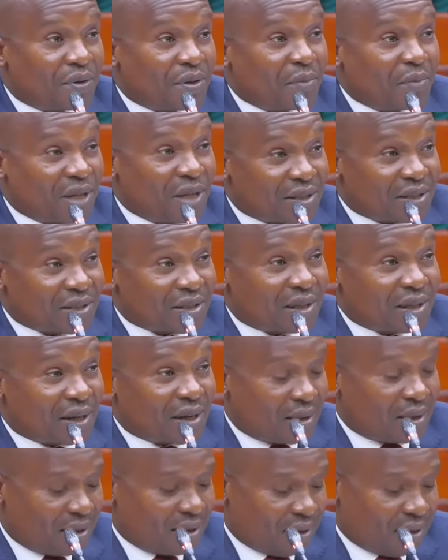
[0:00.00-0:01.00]
the
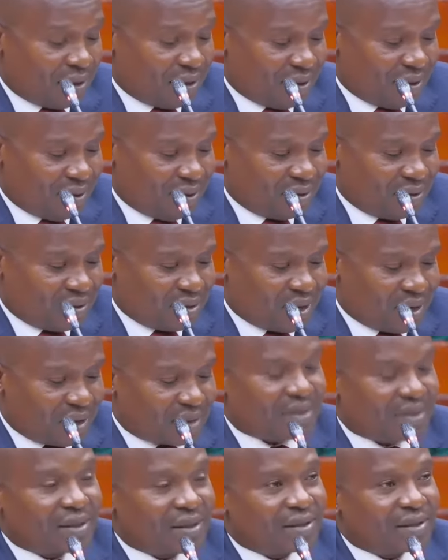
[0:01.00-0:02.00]
Minister
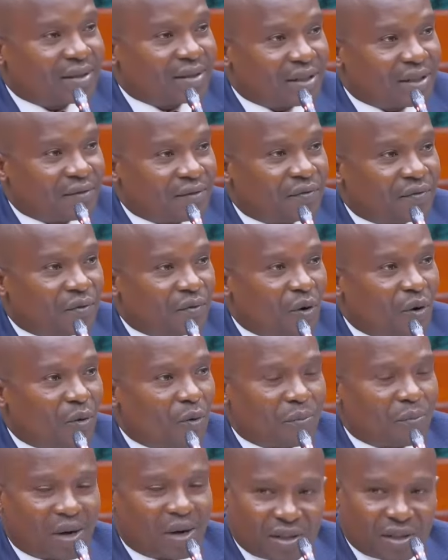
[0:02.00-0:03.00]
doesn't give
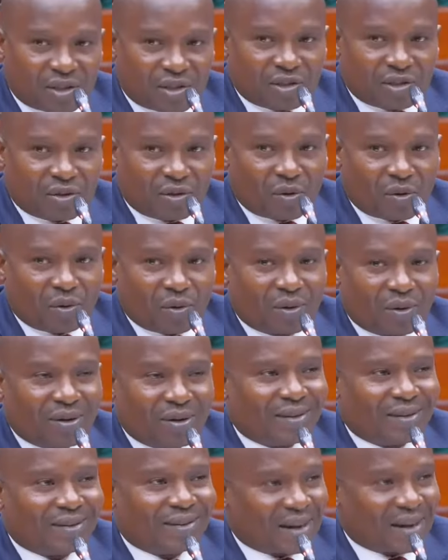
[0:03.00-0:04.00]
operational
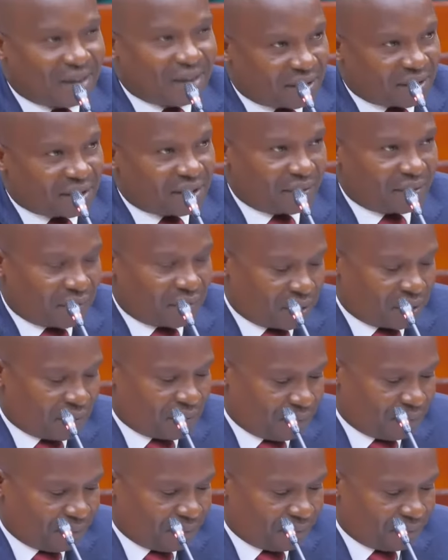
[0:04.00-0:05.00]

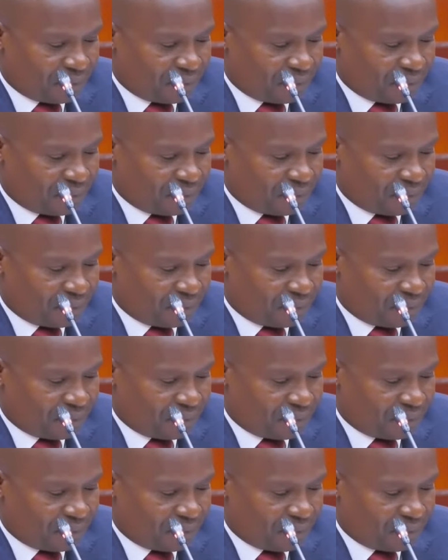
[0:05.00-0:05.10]
directives.